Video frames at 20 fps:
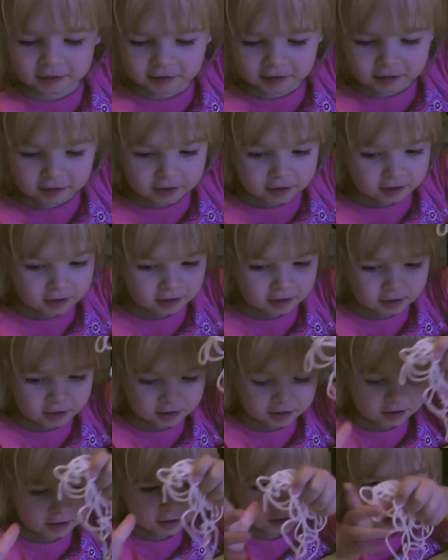
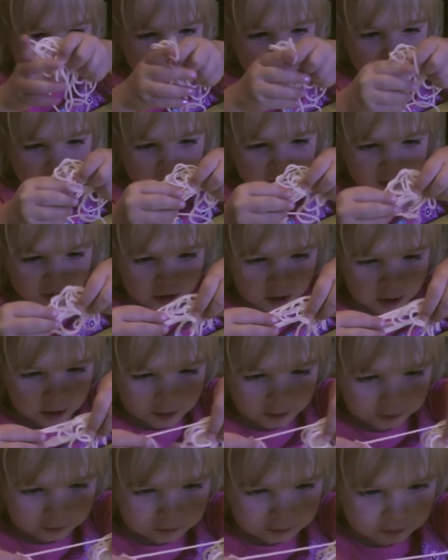Cool.
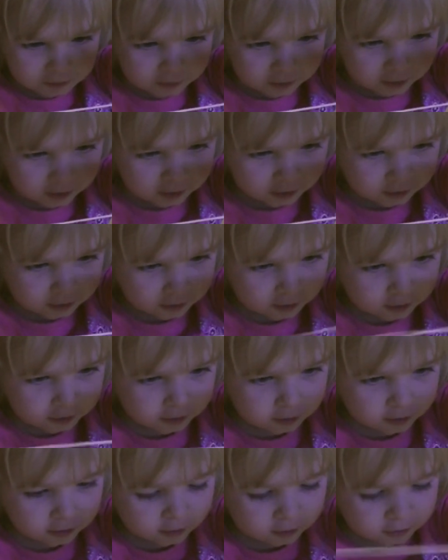So Alice and I are
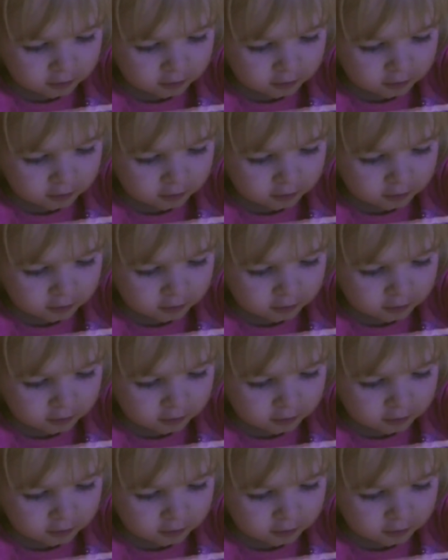making